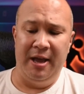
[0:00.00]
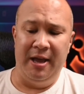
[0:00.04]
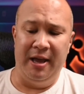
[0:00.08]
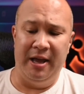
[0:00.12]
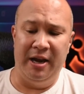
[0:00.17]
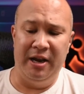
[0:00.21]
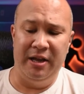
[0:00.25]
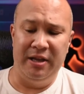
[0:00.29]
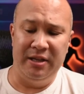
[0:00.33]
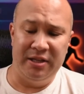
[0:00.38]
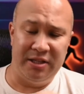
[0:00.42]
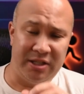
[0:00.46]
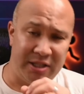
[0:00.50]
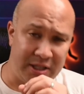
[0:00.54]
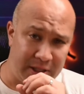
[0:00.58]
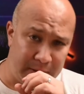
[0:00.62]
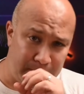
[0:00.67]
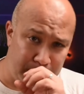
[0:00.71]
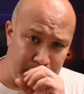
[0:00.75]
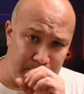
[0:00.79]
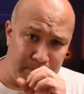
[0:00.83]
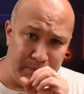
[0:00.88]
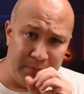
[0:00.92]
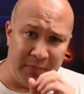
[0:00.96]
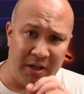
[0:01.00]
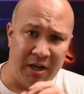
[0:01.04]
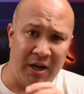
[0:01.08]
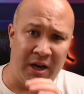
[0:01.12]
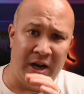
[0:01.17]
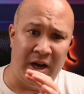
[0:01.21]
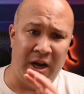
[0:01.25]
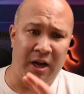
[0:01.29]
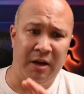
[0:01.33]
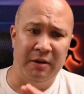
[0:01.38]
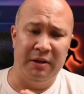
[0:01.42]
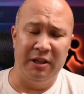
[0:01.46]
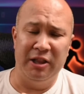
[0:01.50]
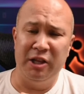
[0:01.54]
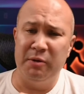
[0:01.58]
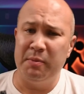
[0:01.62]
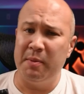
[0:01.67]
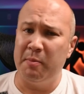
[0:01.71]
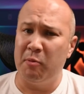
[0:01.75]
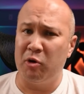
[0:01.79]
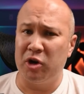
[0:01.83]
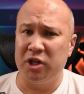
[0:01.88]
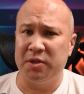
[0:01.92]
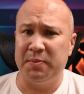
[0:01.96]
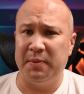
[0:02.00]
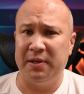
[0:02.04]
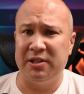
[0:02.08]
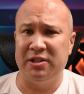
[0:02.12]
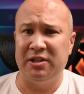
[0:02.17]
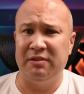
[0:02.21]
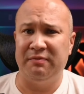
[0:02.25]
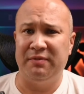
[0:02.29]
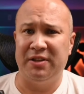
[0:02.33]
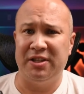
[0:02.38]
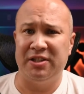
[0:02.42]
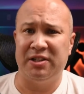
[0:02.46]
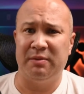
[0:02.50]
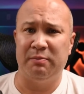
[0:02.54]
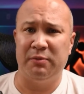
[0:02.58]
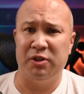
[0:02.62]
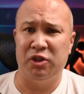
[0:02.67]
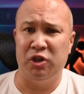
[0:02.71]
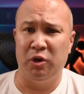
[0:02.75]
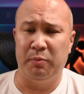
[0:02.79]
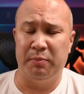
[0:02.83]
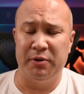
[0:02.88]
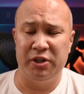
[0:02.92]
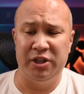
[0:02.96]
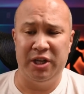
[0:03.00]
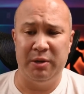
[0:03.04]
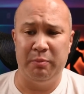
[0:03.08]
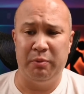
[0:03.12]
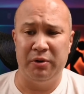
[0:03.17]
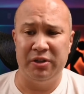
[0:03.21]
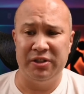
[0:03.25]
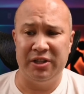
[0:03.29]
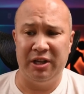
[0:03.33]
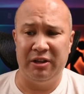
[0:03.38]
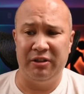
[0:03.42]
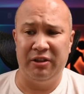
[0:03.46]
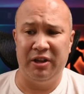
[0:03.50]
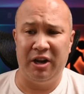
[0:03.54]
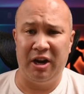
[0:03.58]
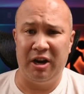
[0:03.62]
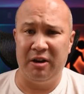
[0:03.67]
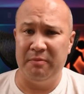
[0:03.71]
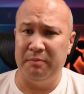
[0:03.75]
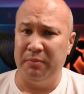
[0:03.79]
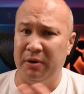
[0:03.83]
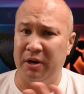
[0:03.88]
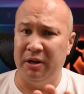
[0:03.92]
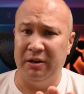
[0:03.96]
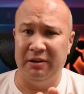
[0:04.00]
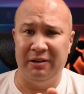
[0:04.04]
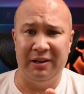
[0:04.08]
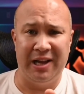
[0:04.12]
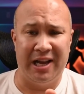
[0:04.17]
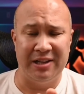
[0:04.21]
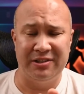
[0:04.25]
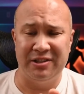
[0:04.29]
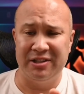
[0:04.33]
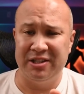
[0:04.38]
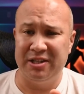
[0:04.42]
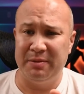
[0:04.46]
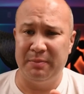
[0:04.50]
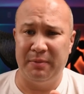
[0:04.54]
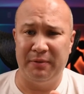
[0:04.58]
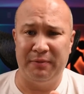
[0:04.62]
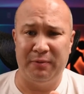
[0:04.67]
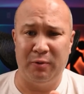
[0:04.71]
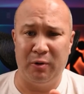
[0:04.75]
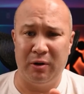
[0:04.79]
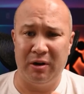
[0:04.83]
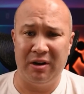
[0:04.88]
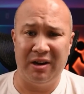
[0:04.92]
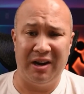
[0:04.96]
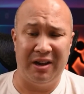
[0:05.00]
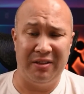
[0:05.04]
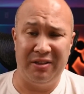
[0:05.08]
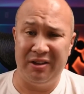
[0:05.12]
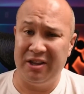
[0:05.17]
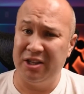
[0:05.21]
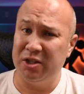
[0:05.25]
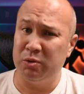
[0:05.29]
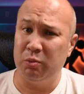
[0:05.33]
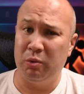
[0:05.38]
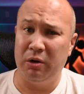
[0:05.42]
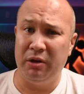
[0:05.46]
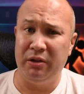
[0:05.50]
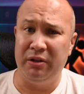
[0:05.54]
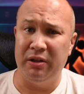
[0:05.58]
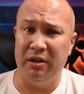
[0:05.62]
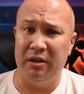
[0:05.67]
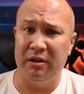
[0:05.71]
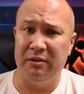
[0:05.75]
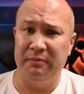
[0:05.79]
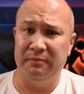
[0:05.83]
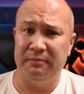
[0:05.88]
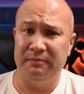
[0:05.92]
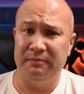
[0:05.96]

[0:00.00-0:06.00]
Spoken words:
It is a little bit more expensive than some of the super cheap ones out there, but as I said before, I think it's worth it.